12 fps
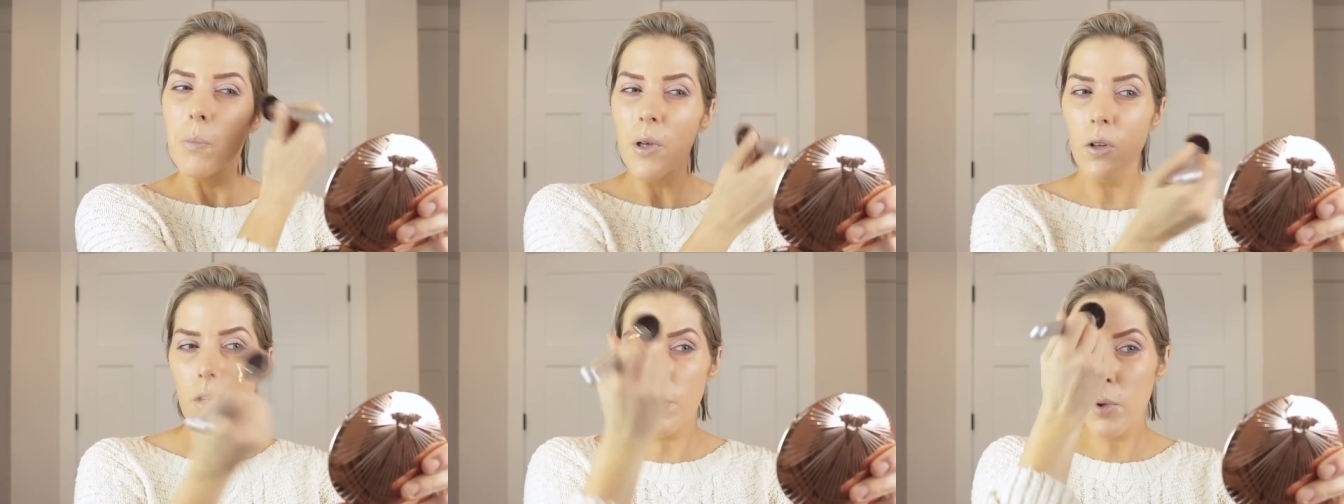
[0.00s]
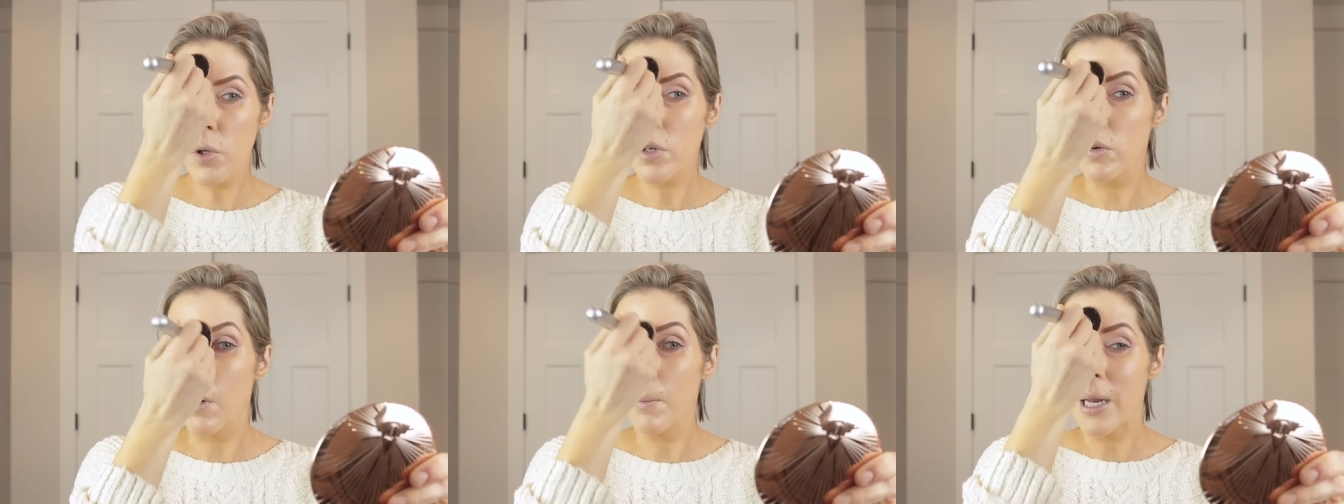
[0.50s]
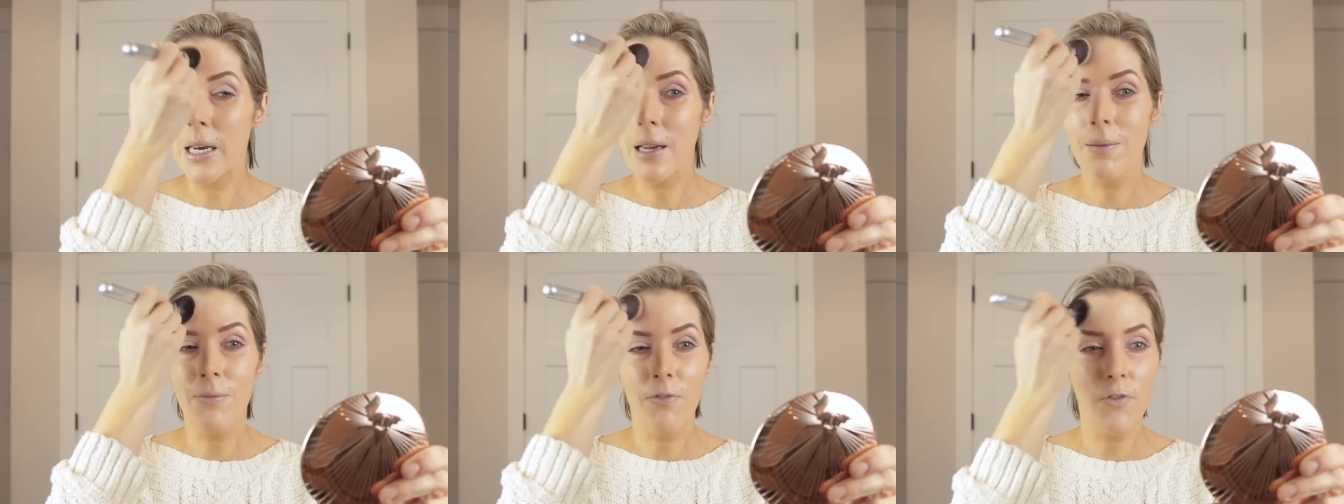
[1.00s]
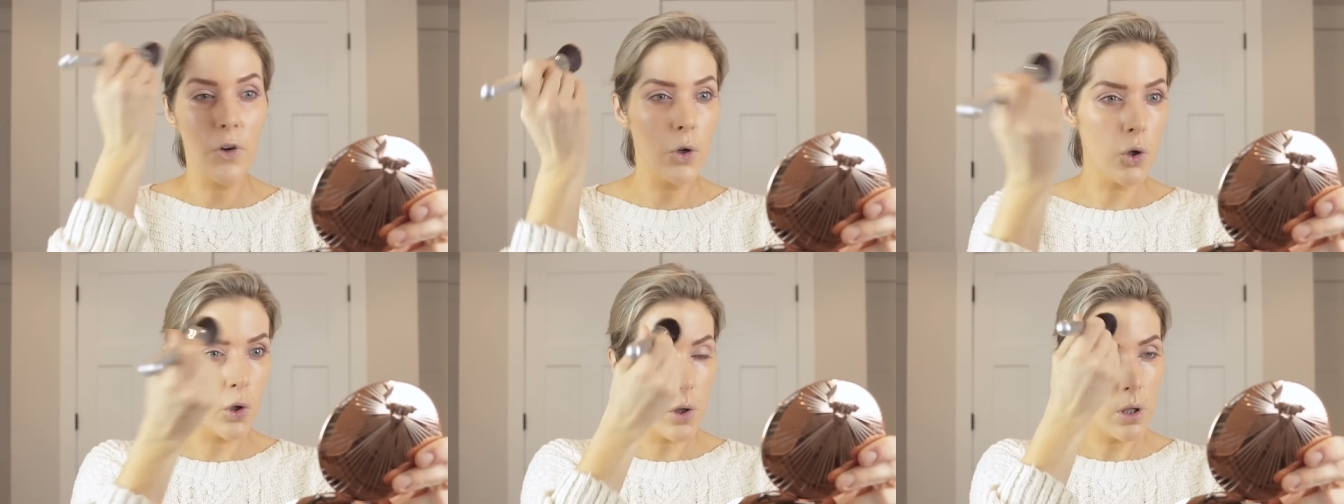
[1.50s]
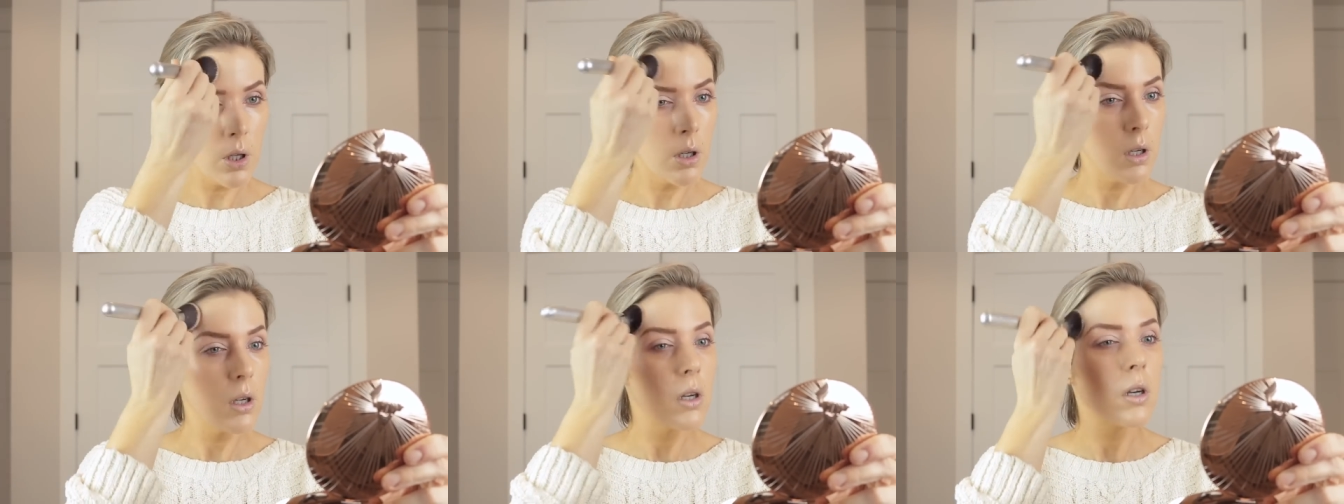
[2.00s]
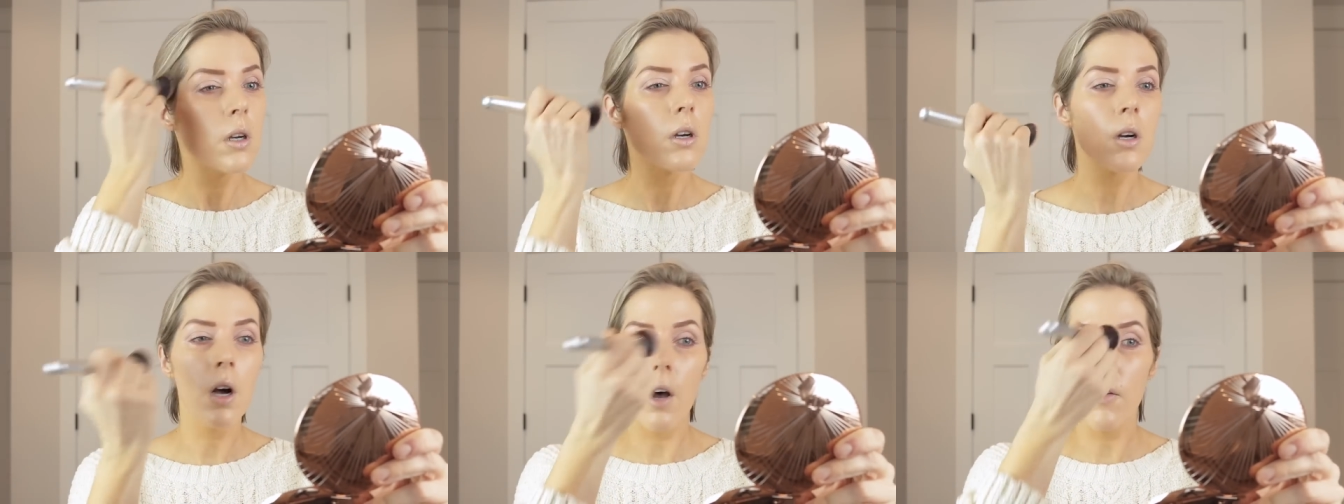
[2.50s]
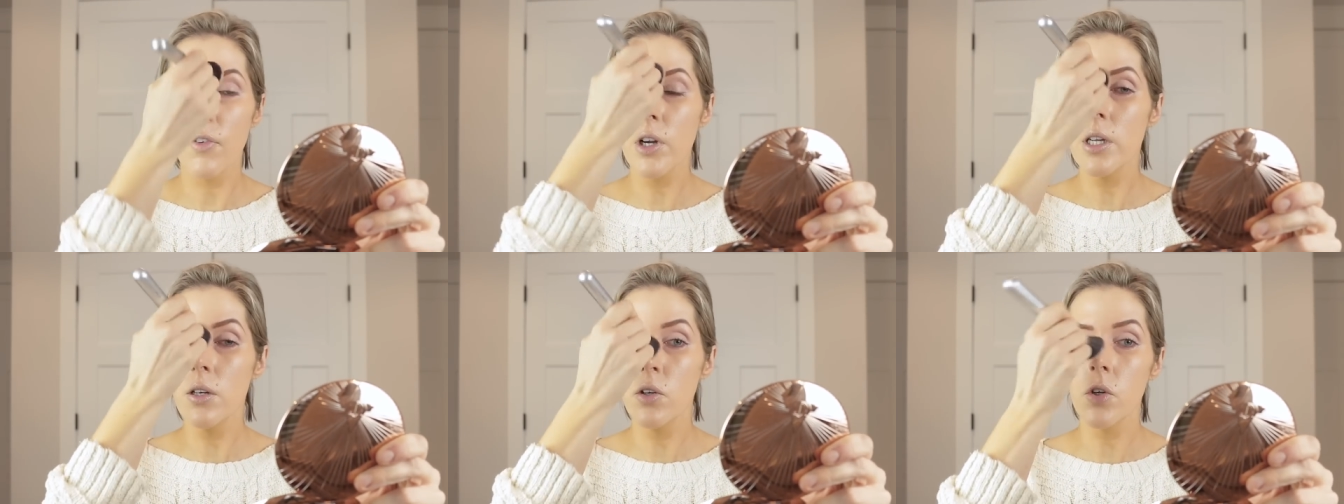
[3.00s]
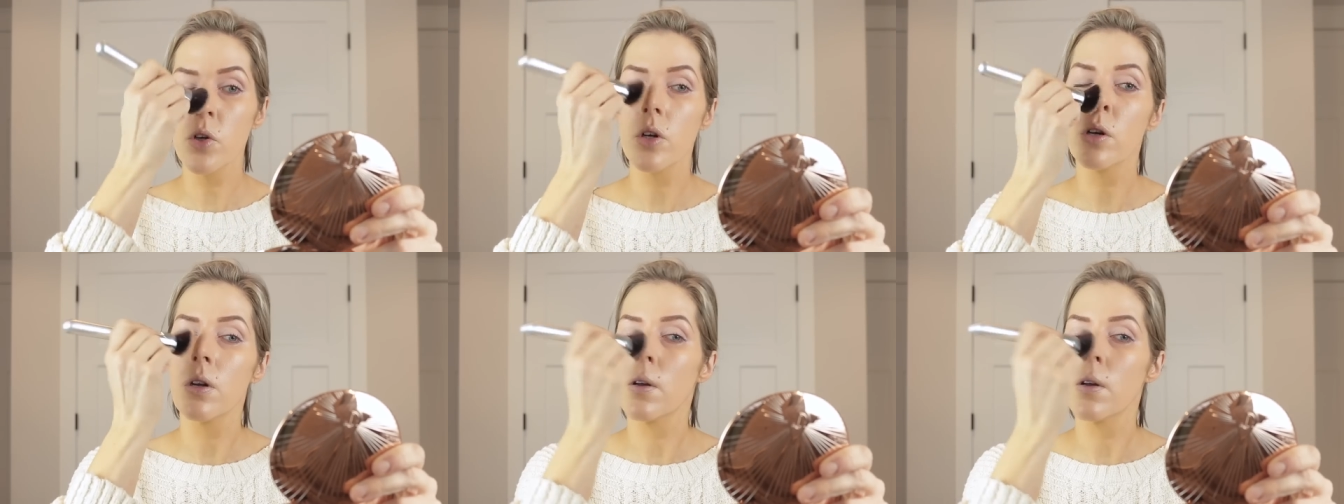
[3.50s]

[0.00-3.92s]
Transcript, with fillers: buildable to a medium full coverage,